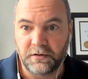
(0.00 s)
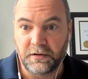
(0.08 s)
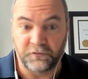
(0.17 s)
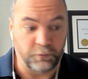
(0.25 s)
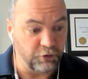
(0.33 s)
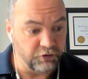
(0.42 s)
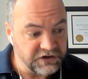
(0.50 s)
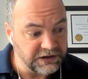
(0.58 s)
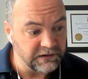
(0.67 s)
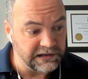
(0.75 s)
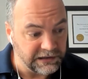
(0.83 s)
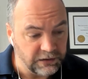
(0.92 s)
So you're
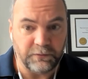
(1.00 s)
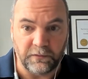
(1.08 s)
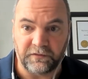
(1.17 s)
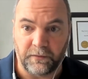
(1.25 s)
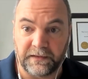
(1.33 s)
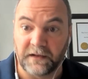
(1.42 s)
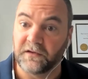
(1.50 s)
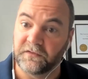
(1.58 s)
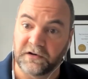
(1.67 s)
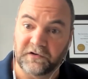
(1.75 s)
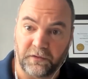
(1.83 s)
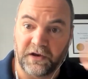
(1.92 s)
dealing clearly with something that
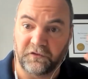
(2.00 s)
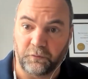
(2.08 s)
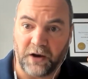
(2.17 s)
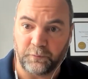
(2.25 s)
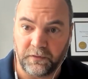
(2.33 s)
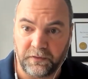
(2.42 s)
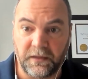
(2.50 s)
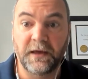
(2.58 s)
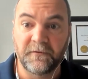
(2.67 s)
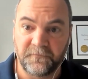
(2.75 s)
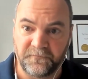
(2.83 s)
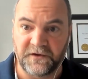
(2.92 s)
doesn't interact with
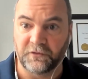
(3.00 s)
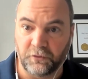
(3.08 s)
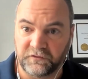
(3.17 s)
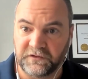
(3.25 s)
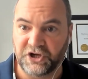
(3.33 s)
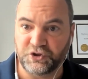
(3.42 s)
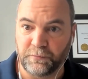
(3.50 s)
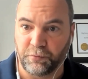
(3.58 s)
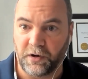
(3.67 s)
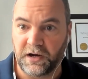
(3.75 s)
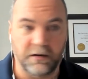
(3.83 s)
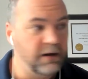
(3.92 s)
physical tissue
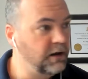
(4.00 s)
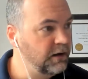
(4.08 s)
brain.